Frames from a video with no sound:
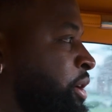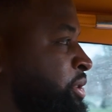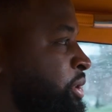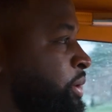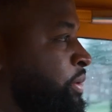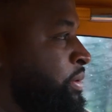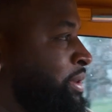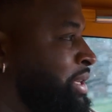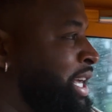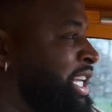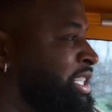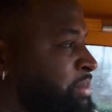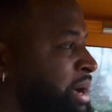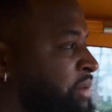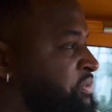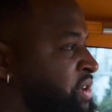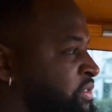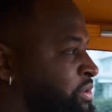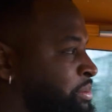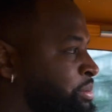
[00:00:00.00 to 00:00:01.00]
So that's my
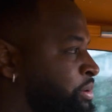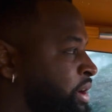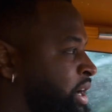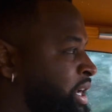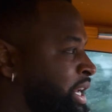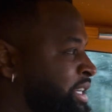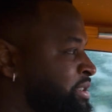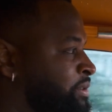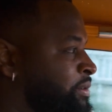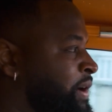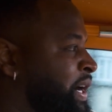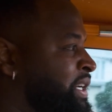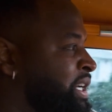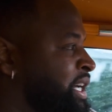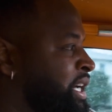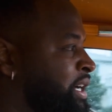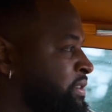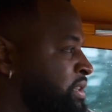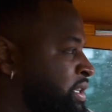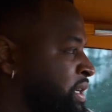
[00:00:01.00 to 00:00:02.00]
favorite brand as of right
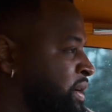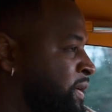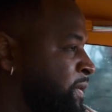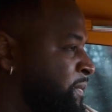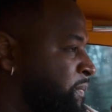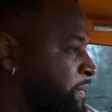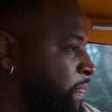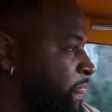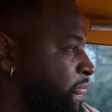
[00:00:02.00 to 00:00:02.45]
now, you know.